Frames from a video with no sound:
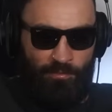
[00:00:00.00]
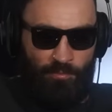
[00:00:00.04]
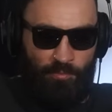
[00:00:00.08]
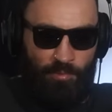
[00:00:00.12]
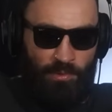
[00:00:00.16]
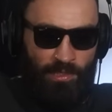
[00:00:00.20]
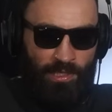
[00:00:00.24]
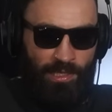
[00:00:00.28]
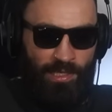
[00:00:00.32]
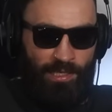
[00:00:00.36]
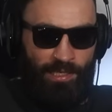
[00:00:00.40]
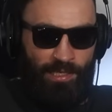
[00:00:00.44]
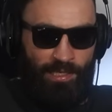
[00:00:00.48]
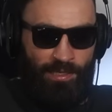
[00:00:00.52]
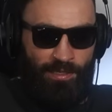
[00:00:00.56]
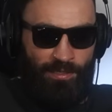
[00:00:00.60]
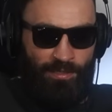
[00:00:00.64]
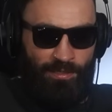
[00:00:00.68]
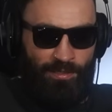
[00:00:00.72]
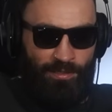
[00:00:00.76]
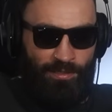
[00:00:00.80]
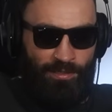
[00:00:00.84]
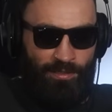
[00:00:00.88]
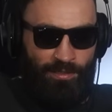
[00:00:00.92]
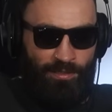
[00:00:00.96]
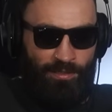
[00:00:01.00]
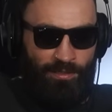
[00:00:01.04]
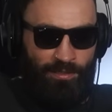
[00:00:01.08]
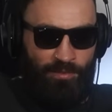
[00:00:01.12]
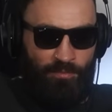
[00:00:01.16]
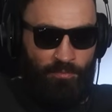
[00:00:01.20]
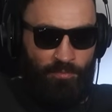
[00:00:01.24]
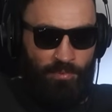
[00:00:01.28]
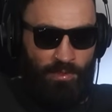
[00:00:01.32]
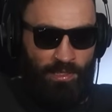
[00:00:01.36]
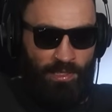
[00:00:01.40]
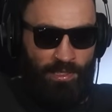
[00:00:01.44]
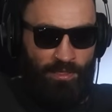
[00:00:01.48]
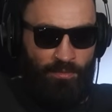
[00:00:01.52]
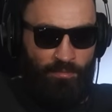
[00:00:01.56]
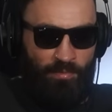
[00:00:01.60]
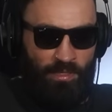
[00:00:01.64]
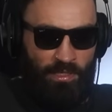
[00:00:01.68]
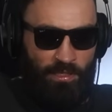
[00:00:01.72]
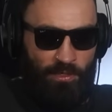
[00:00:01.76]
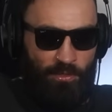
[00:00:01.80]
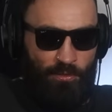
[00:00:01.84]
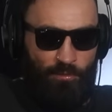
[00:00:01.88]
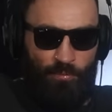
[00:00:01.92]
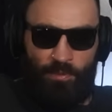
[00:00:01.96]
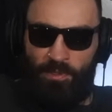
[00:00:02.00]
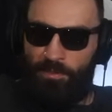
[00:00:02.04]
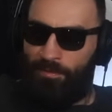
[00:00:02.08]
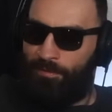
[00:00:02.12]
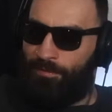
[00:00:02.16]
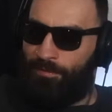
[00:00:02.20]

Playing at being a human.